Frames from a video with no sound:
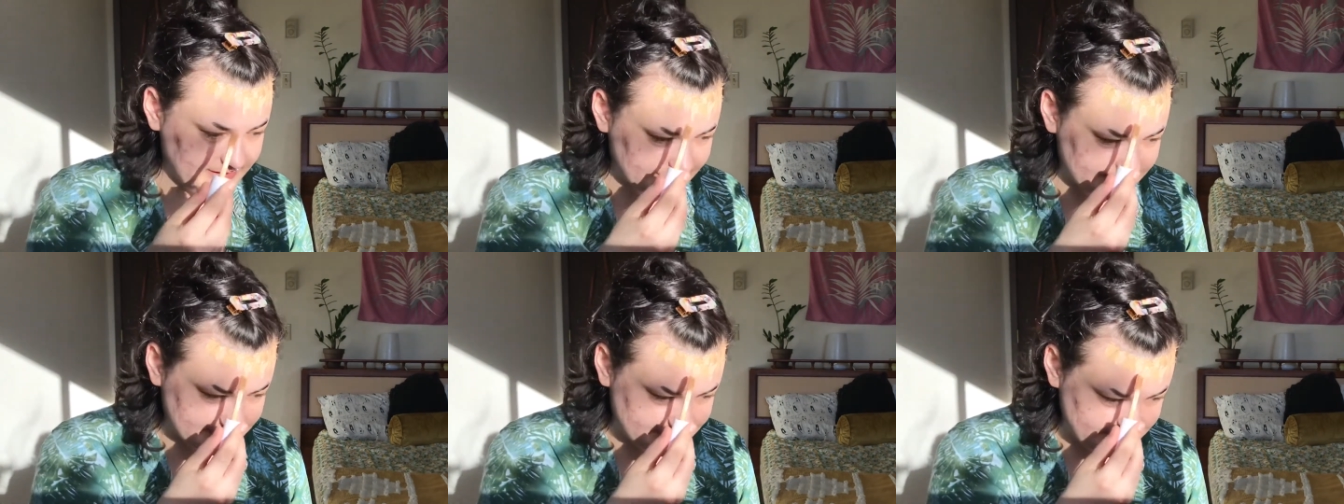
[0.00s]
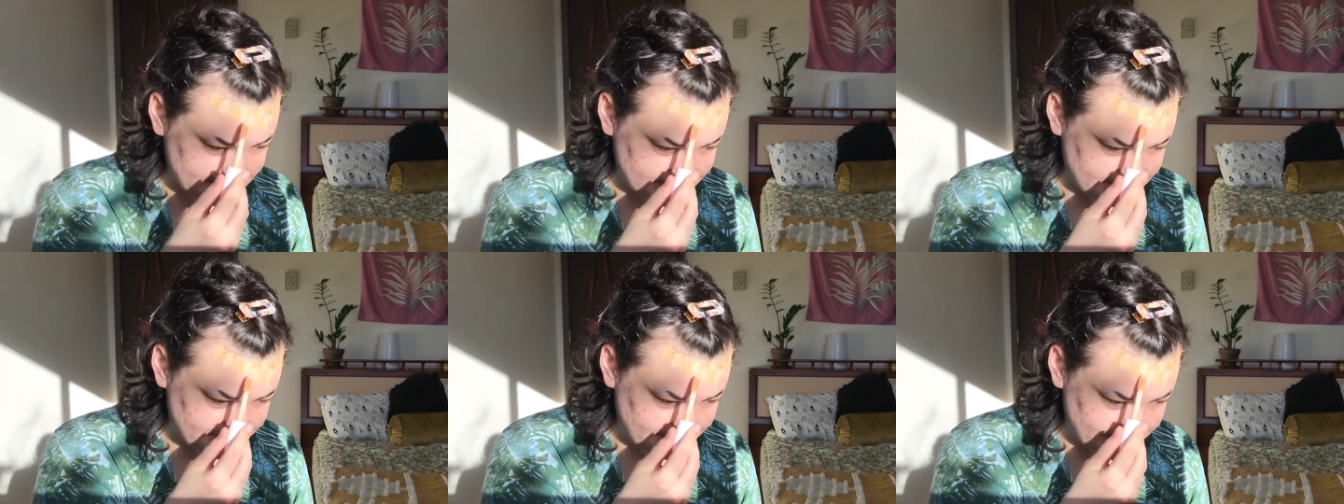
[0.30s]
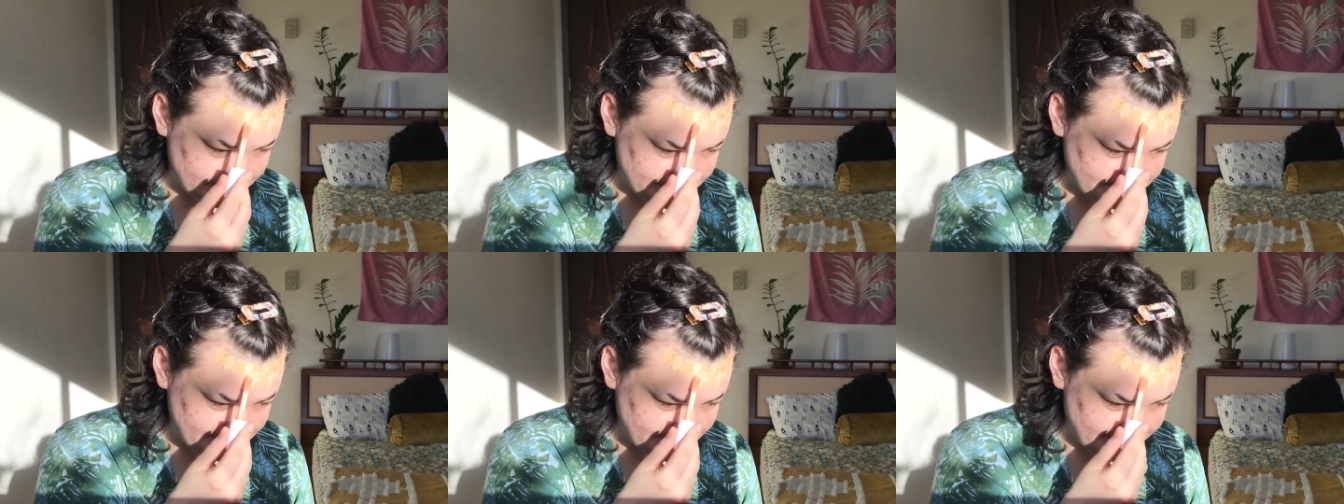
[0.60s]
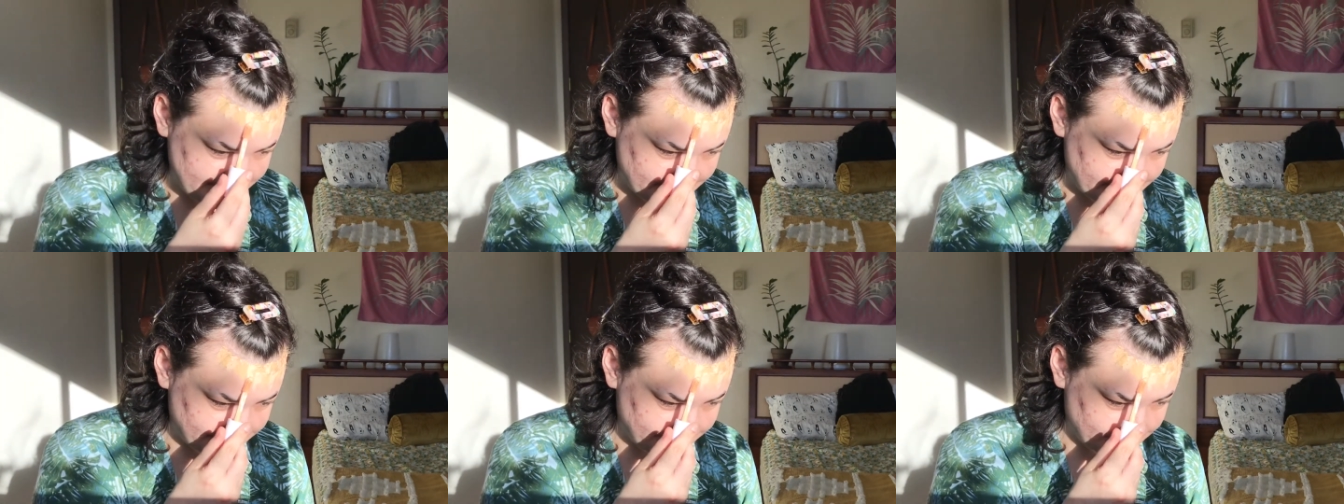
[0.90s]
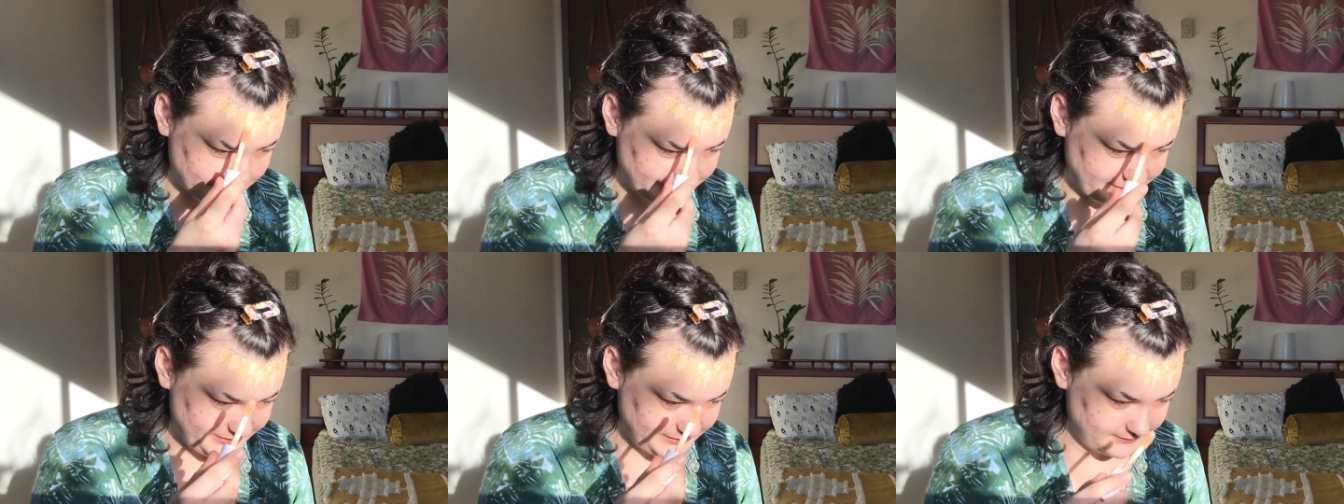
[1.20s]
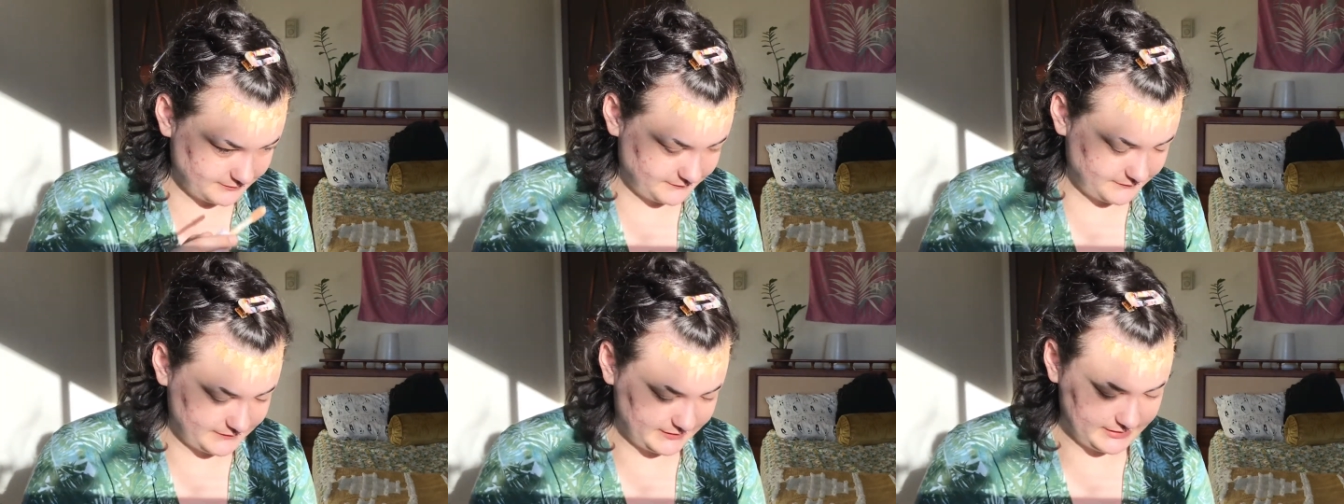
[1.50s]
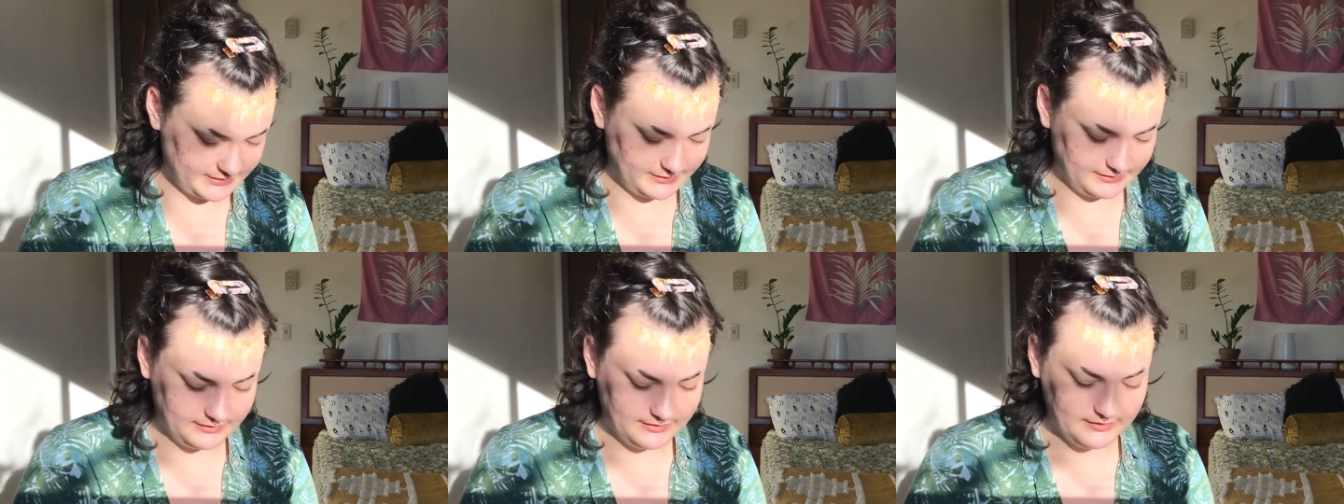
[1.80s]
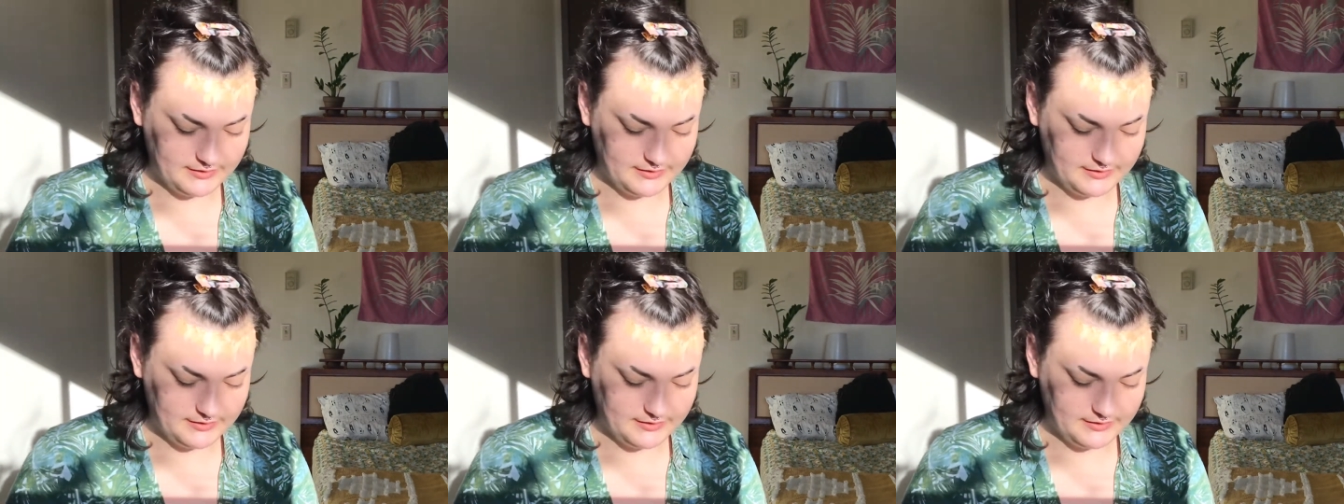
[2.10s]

It's just supposed to be there for pure fun.